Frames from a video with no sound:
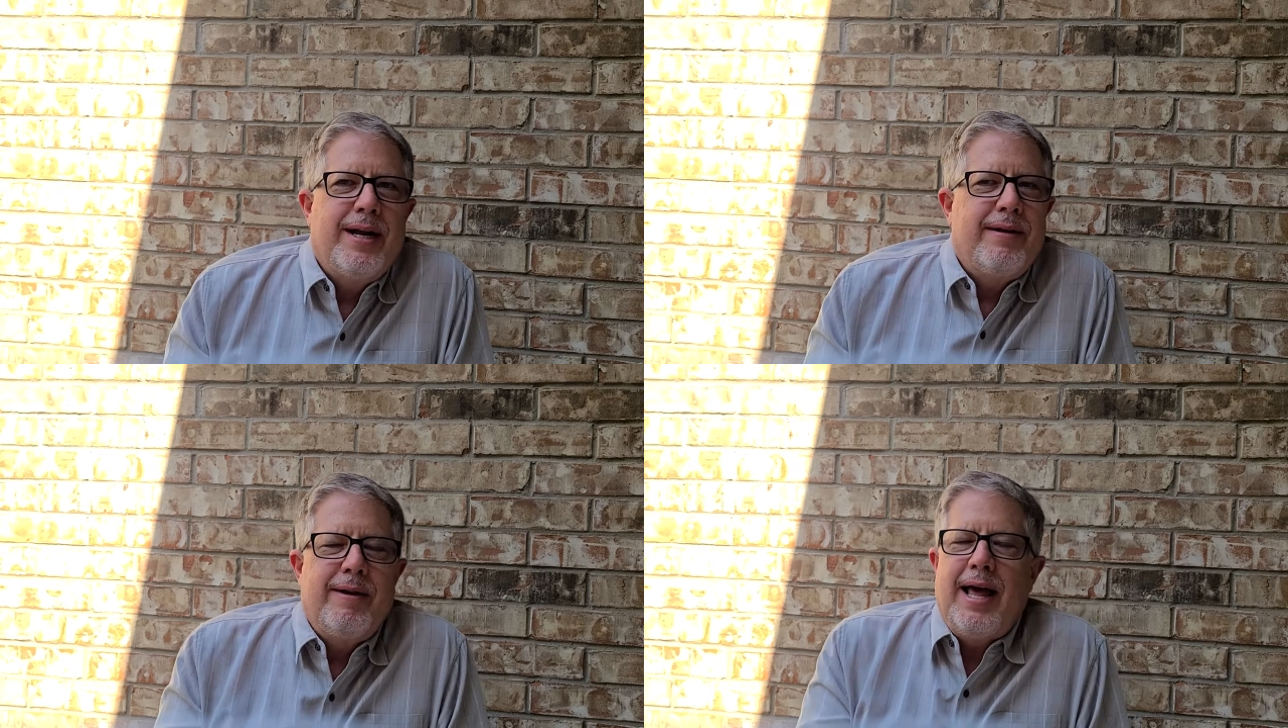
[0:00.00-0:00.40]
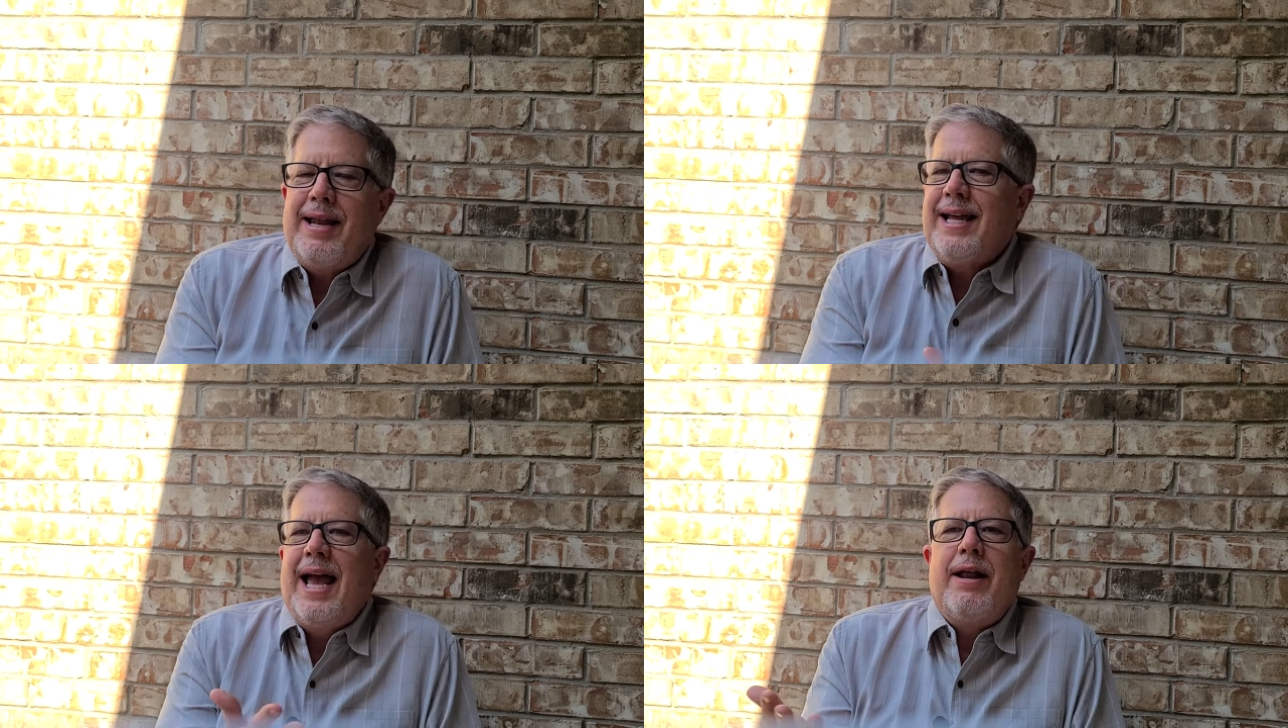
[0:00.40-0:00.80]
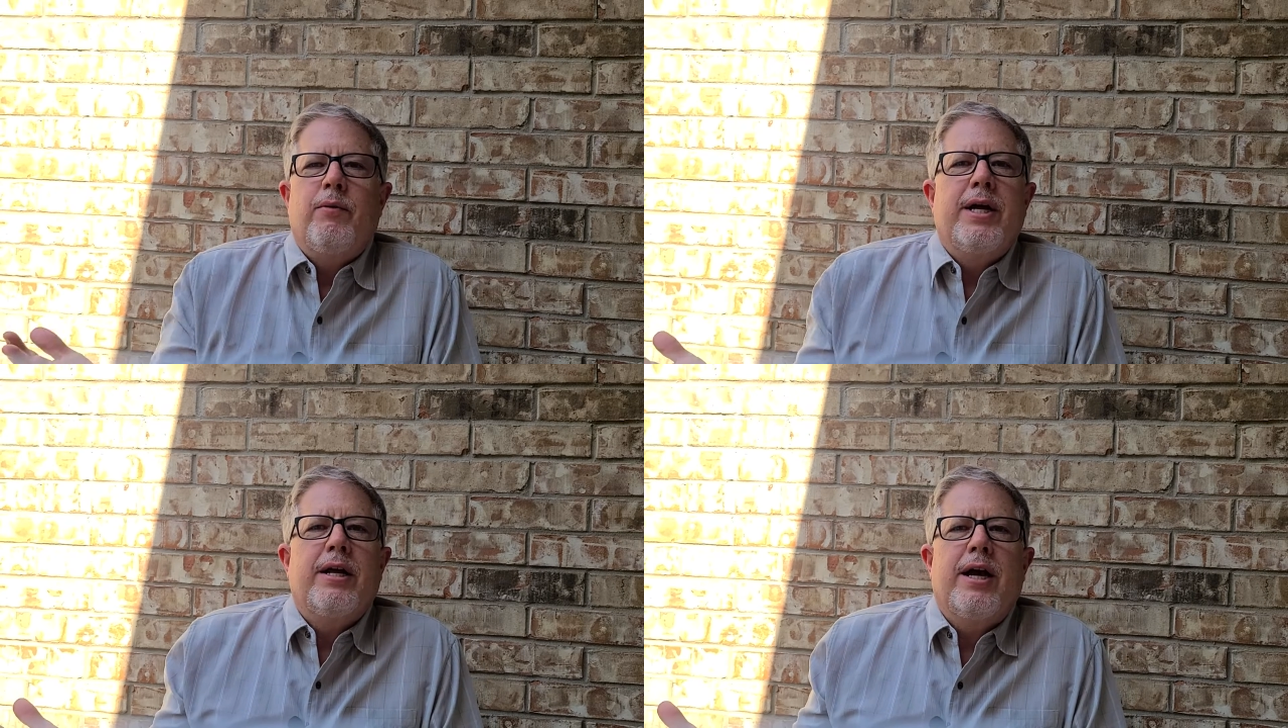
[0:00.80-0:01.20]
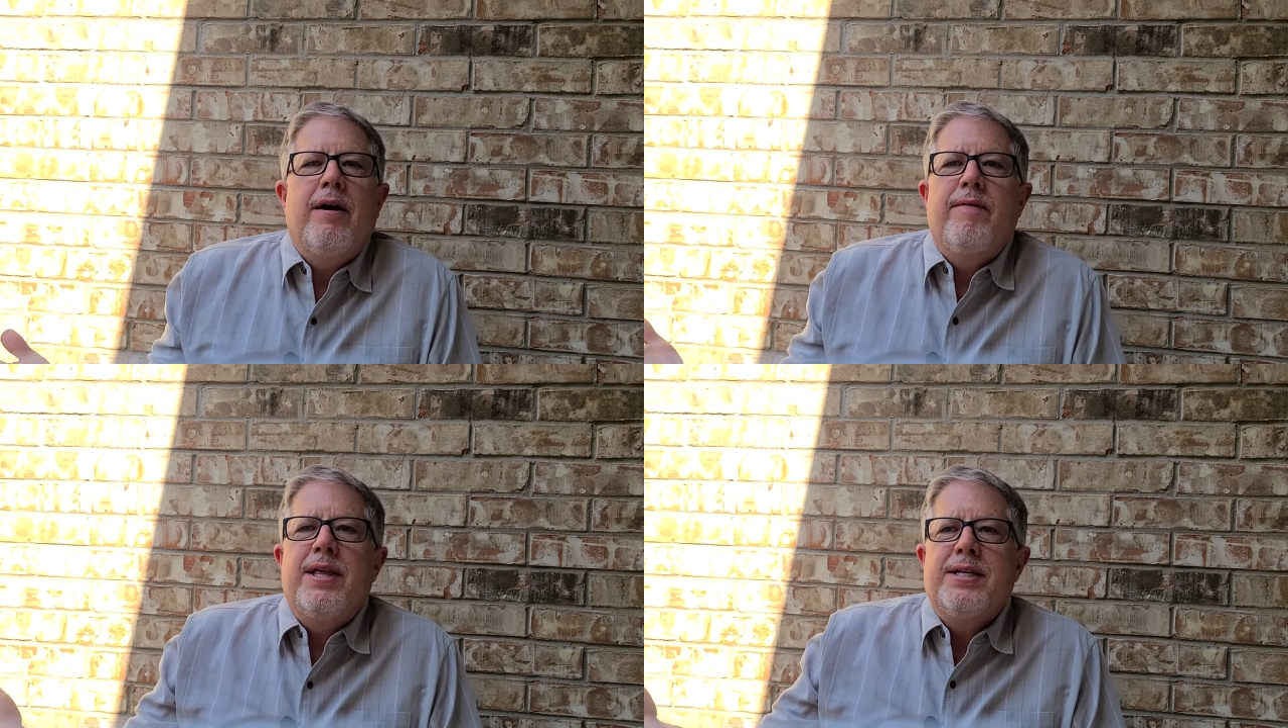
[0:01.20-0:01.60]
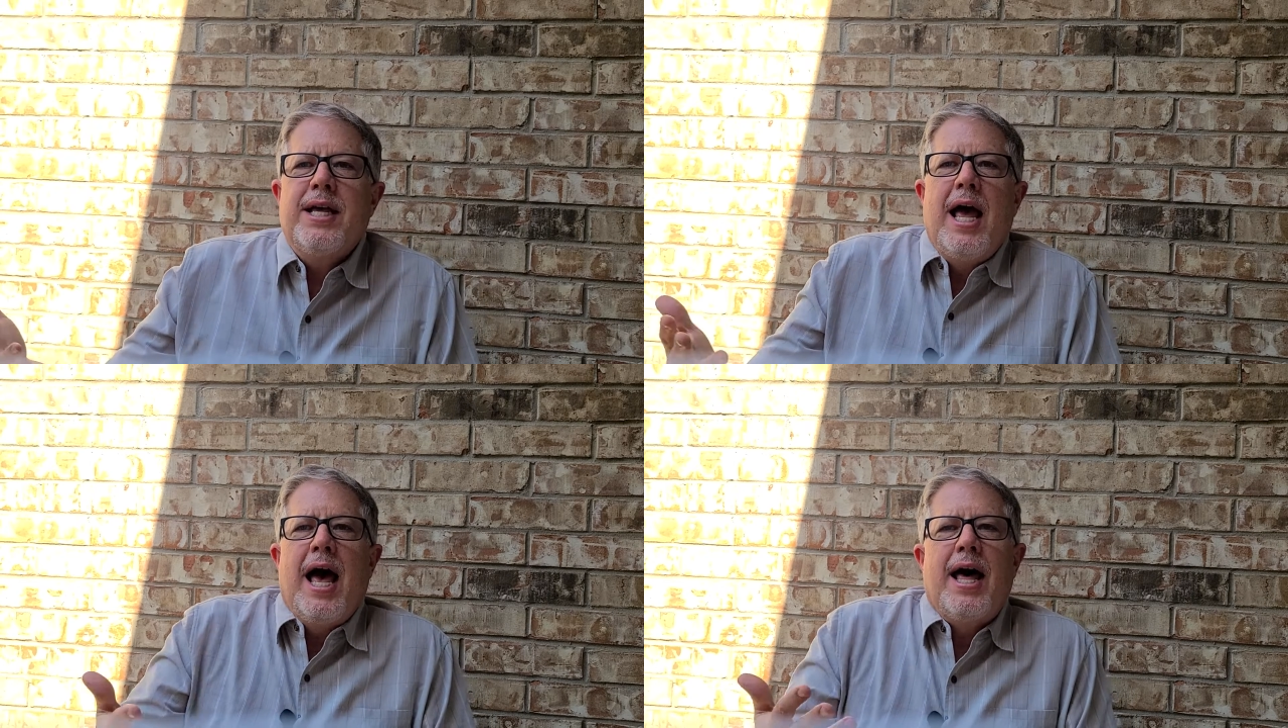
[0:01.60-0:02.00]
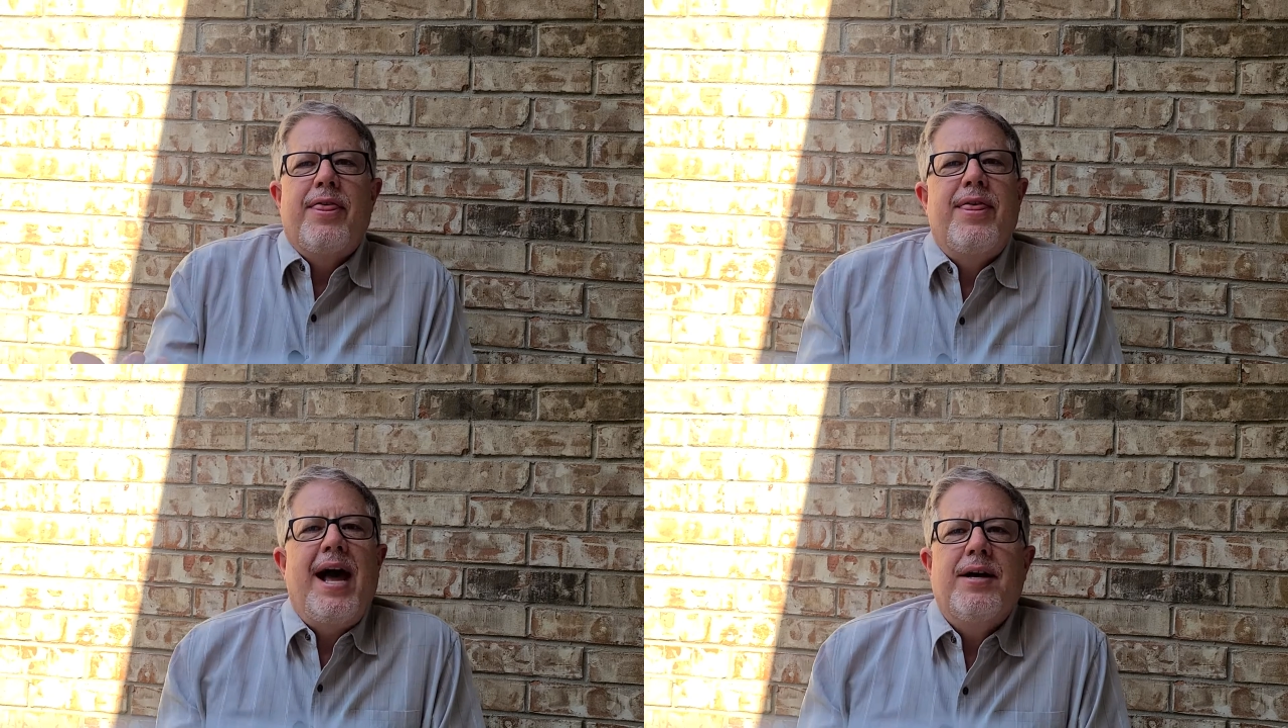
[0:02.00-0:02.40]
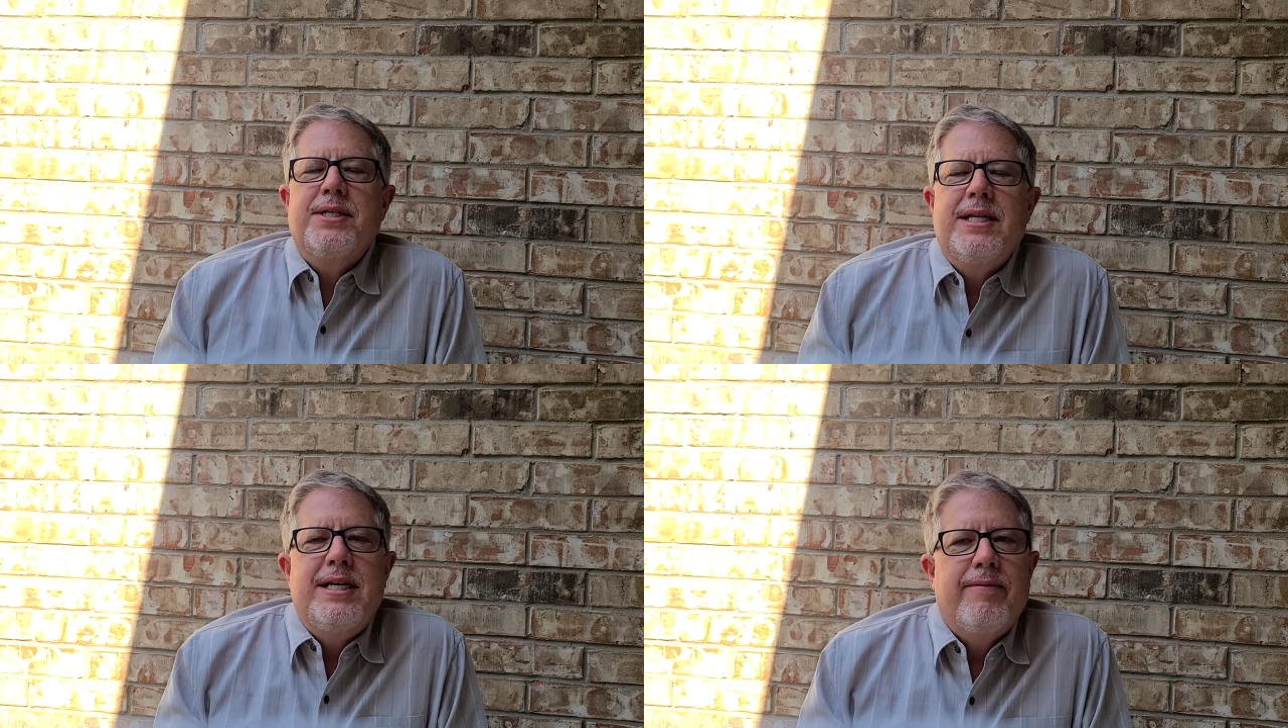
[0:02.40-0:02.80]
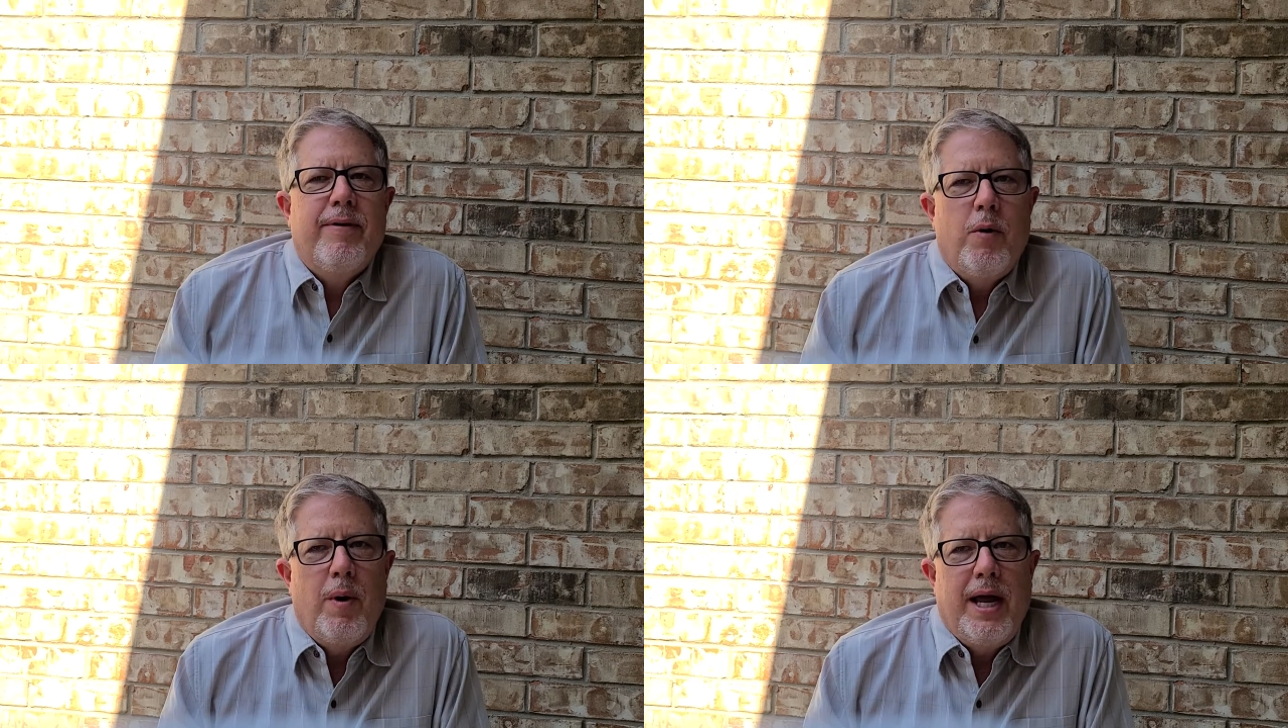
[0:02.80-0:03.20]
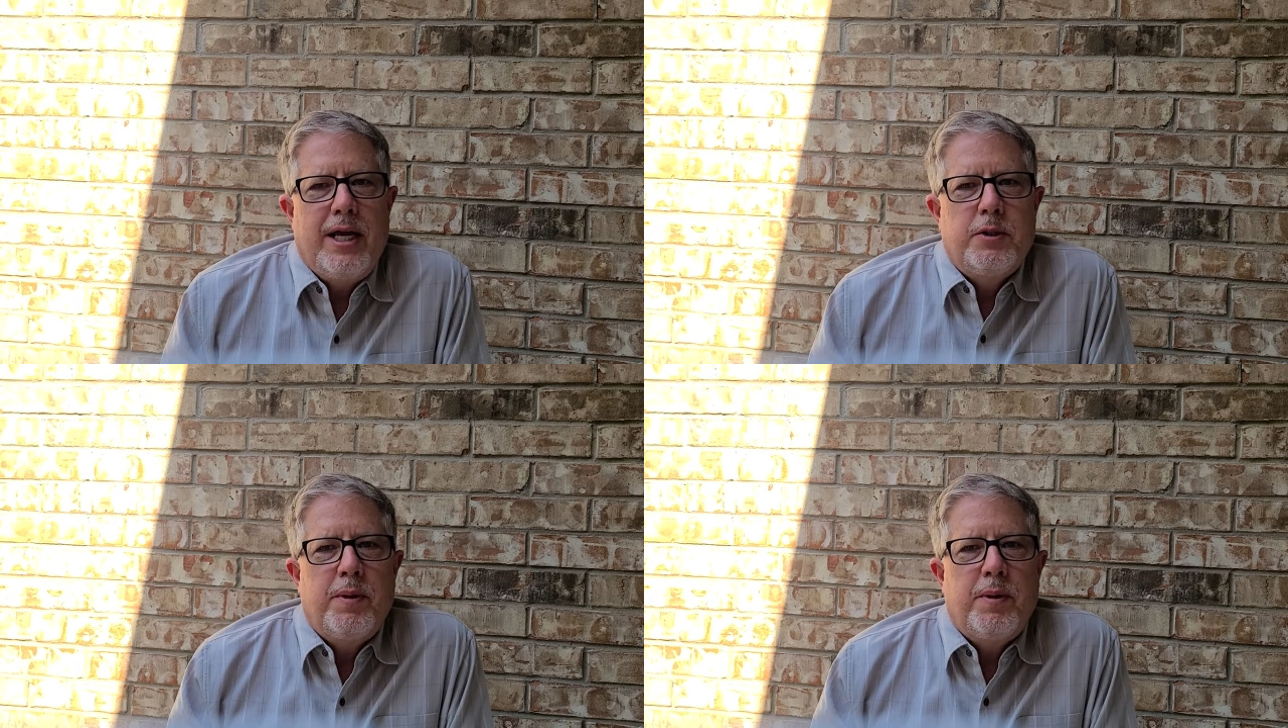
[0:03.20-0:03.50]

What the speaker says: And again, we can cover this 1,000 different ways.